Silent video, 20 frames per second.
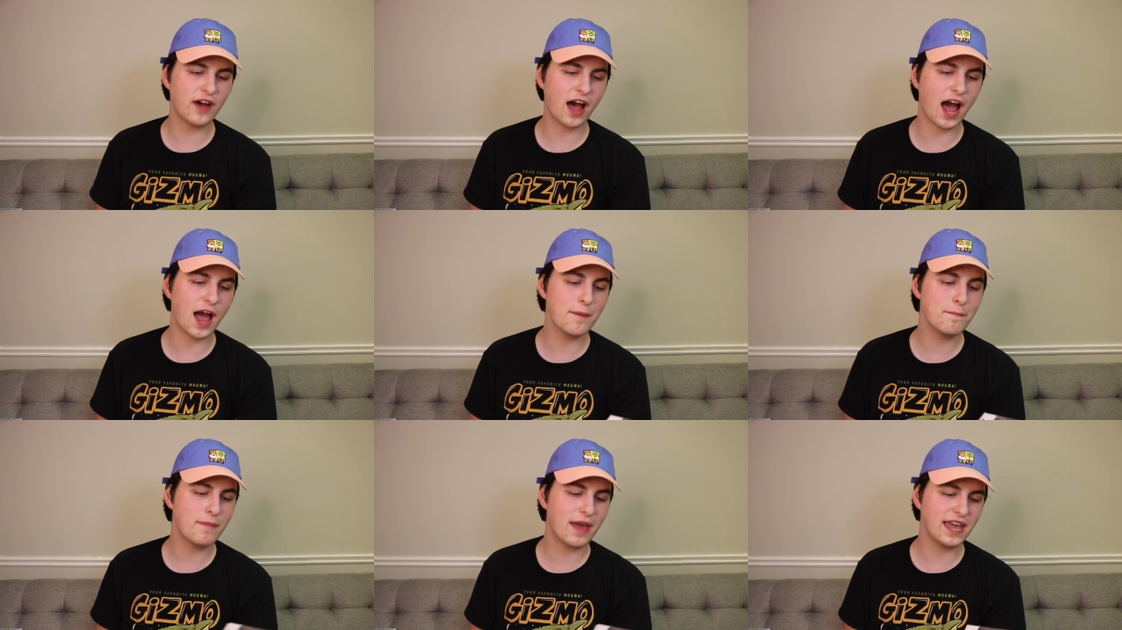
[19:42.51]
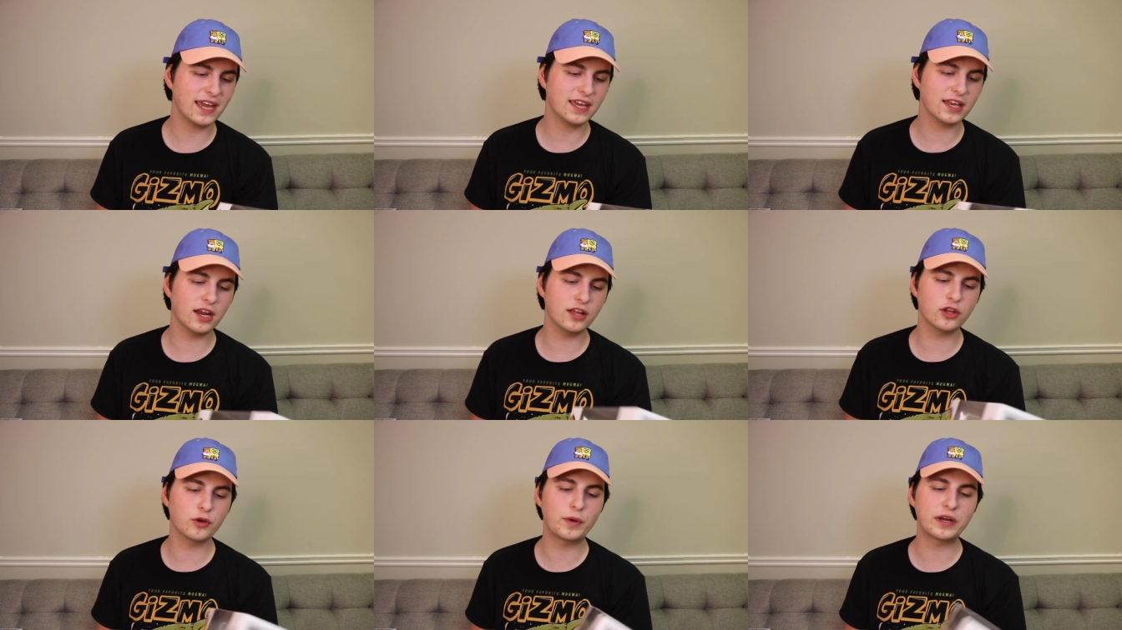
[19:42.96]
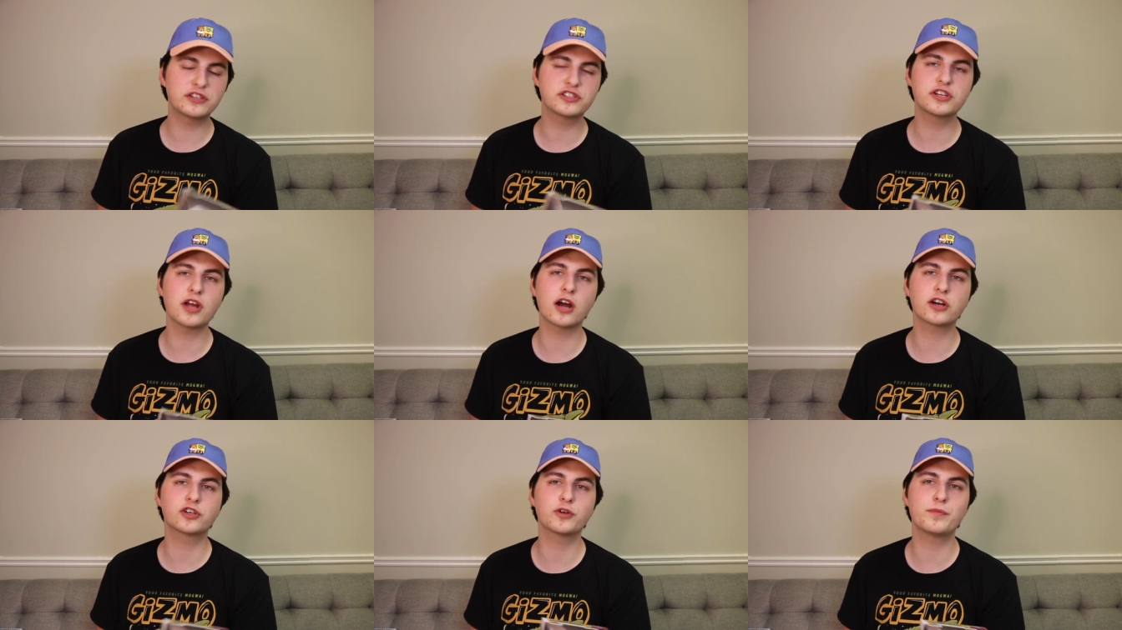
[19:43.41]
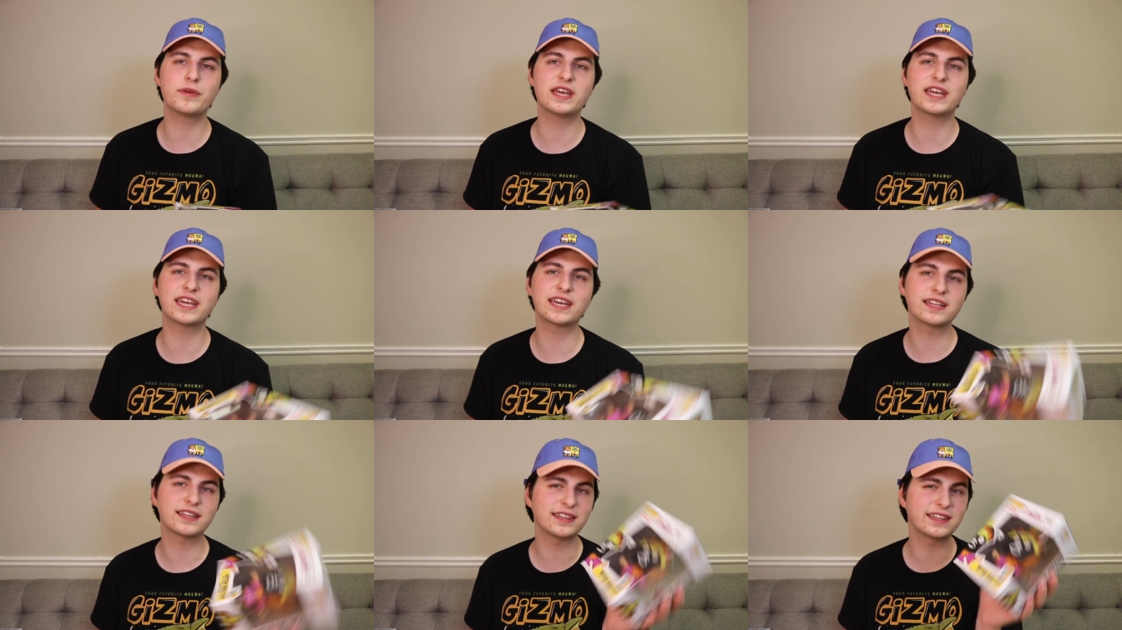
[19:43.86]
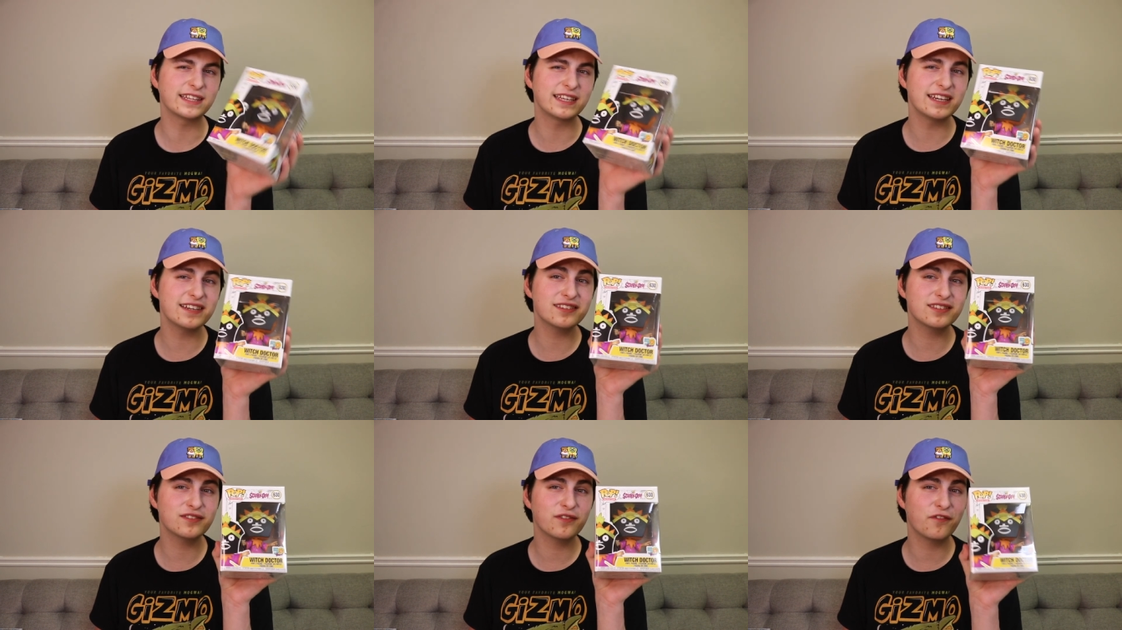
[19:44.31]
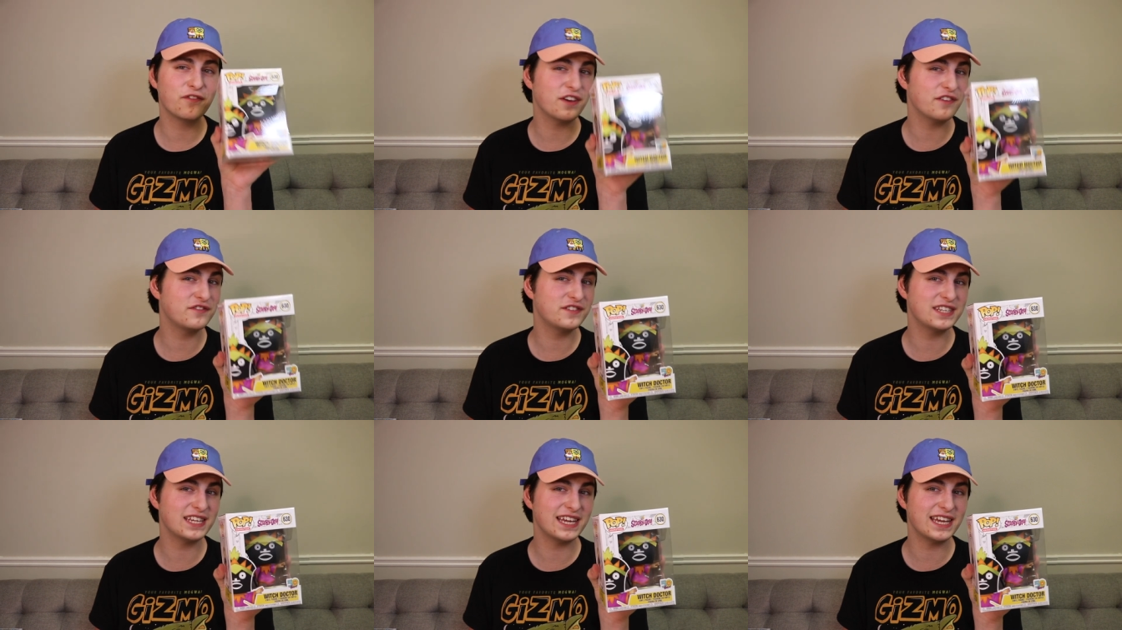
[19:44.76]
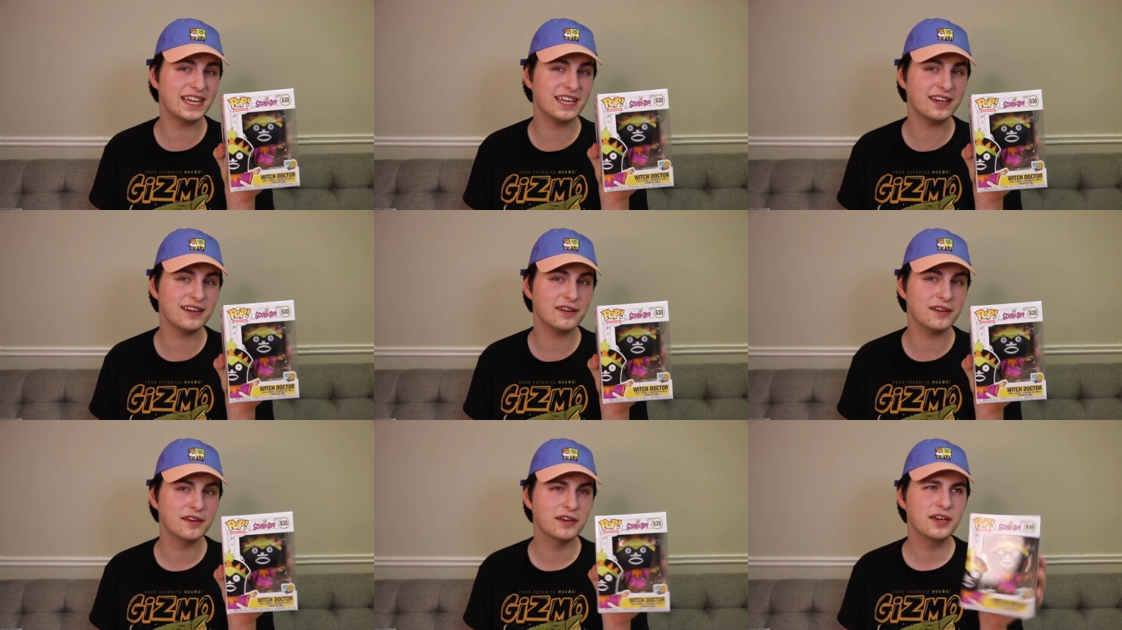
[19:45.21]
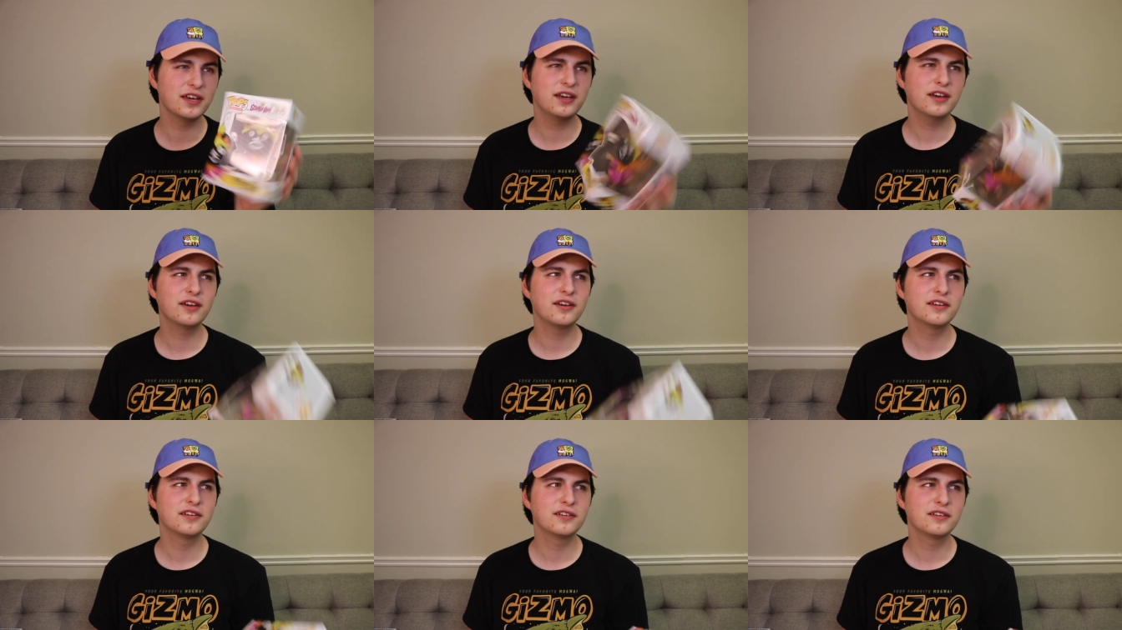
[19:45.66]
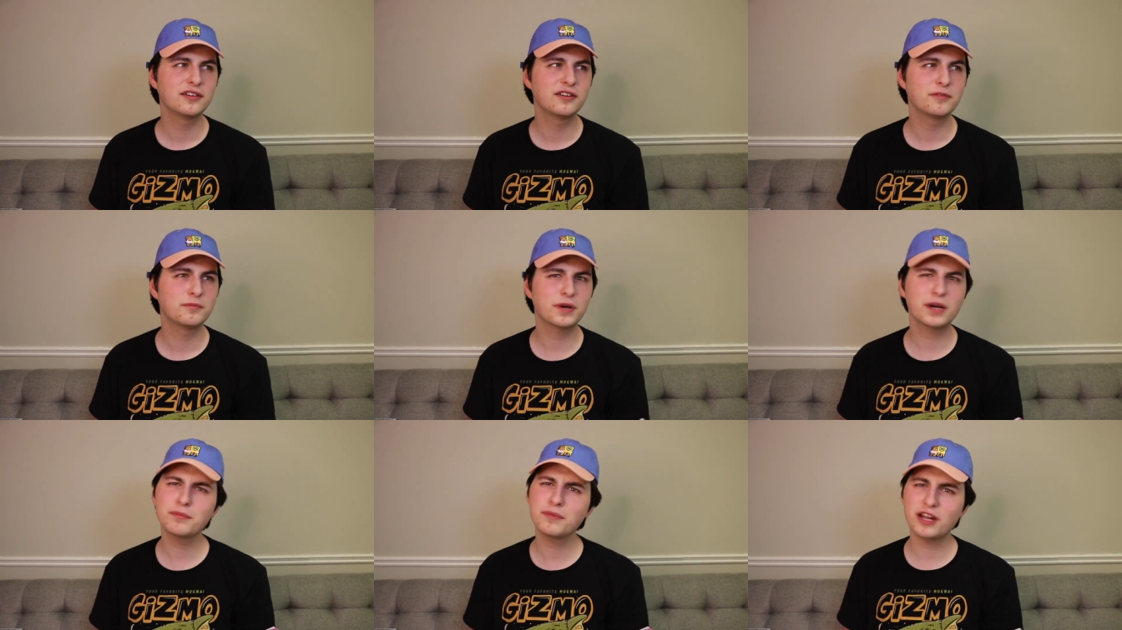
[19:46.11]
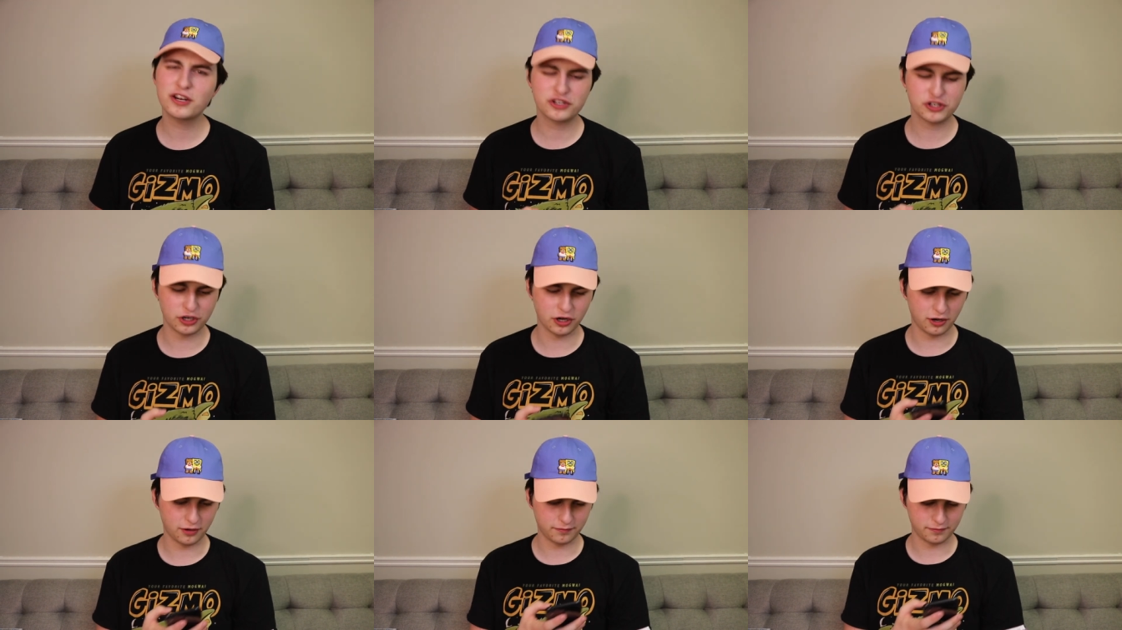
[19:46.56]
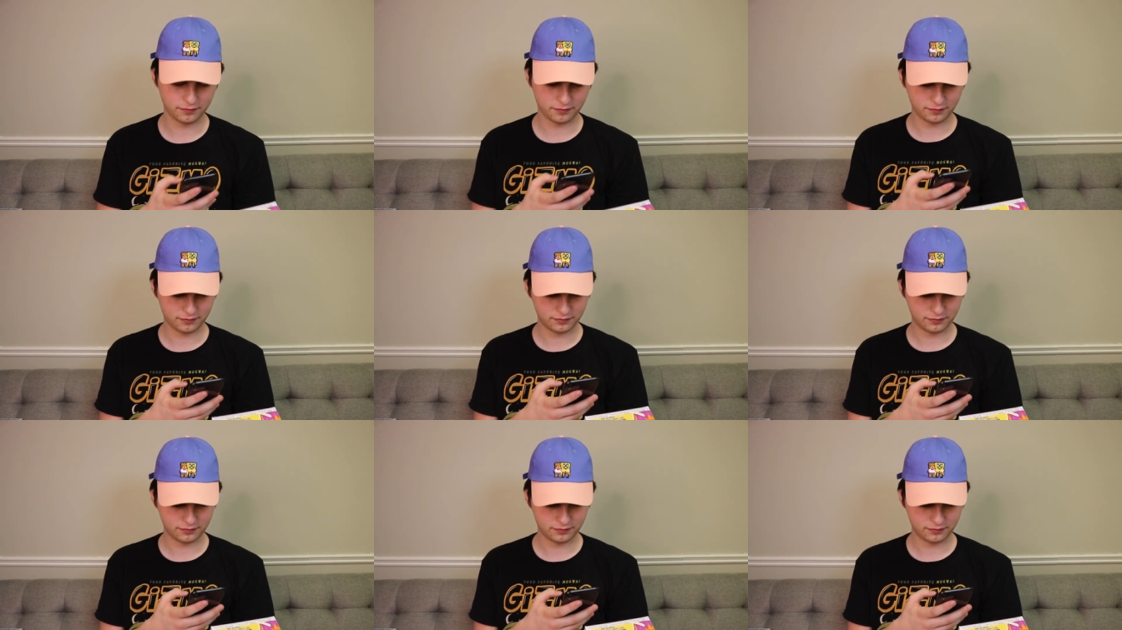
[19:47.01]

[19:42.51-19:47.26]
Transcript: I'm banking on the Witch Doctor being at least $15, but I'm not sure.